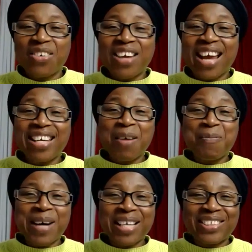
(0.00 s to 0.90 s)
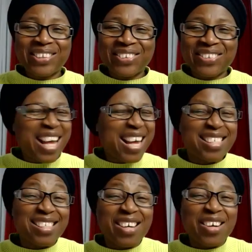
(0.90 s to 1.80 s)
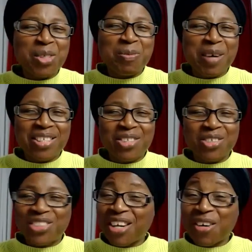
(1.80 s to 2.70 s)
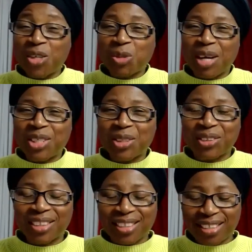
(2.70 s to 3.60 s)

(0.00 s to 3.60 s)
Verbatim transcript: we are in the battle. We are in serious battle, serious battle.